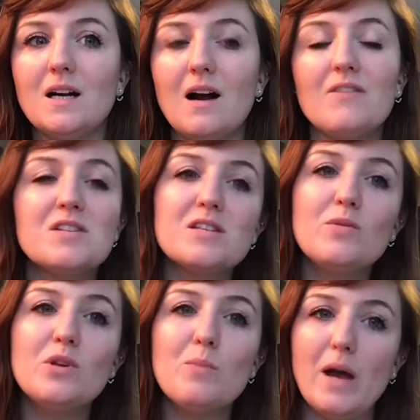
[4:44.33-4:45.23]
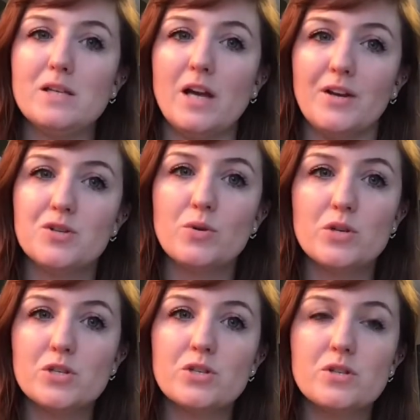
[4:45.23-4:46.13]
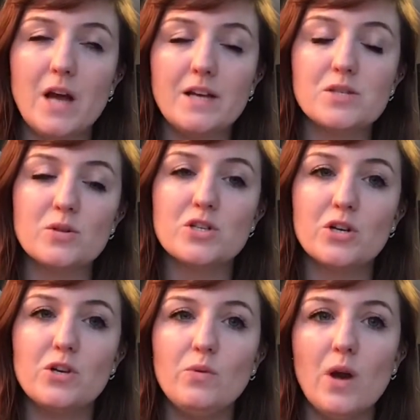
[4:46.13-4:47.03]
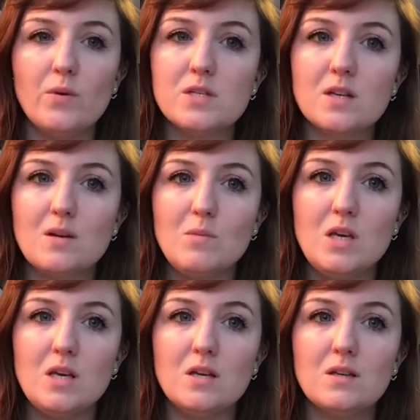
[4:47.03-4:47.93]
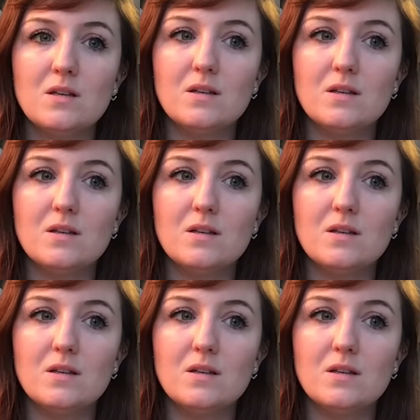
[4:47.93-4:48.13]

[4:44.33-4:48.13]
obviously when you buy a dinosaur shirt, you know it's gonna be,